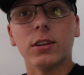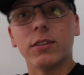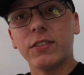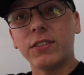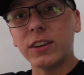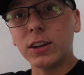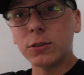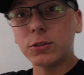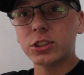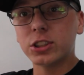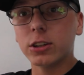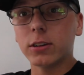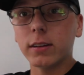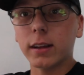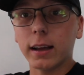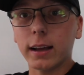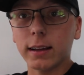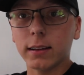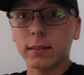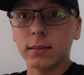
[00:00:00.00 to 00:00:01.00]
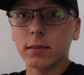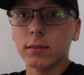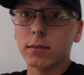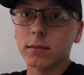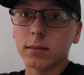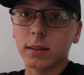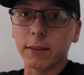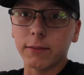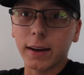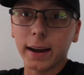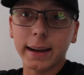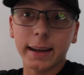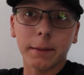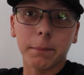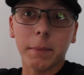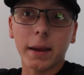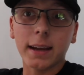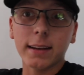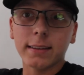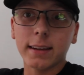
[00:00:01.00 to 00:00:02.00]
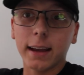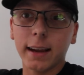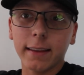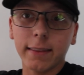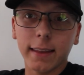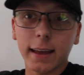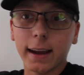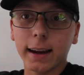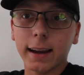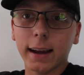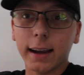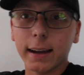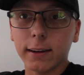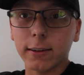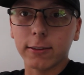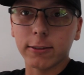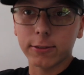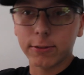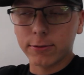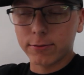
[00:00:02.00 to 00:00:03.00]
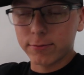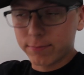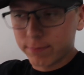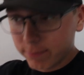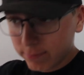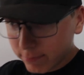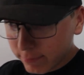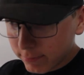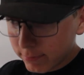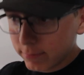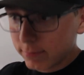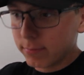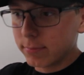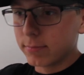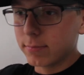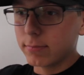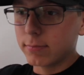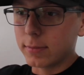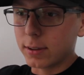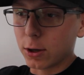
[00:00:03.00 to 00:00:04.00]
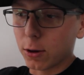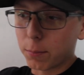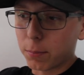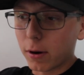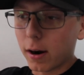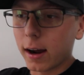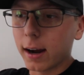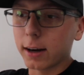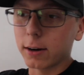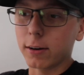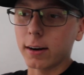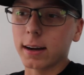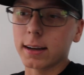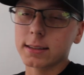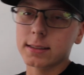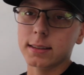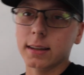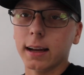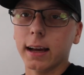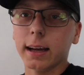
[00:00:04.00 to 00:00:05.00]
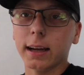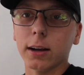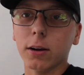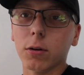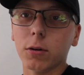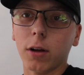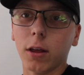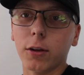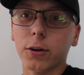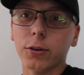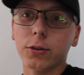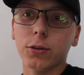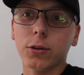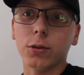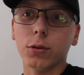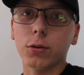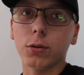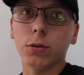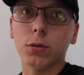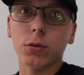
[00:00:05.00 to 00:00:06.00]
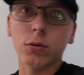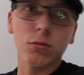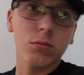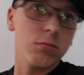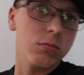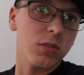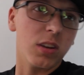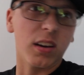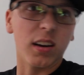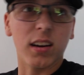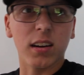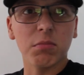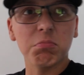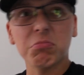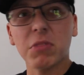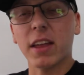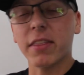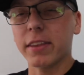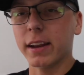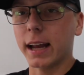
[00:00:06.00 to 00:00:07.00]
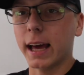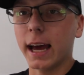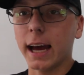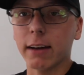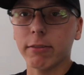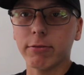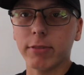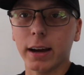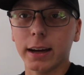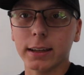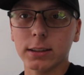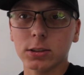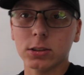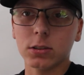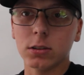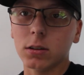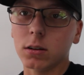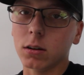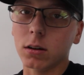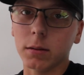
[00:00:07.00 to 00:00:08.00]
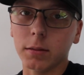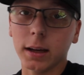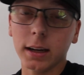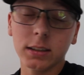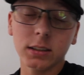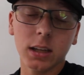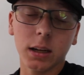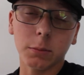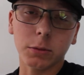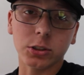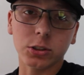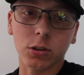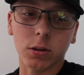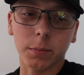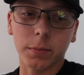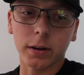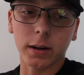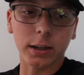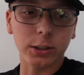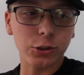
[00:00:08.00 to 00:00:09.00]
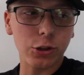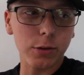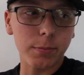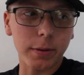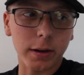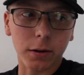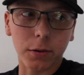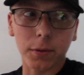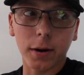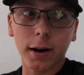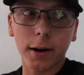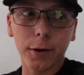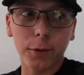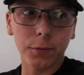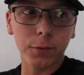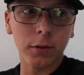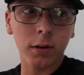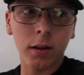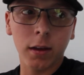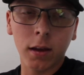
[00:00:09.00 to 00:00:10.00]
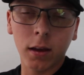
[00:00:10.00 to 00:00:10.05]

the future, that if I can maintain that kind of progress, and I can go another 2 to 1/10 and a half faster next time we show up, that I should be around,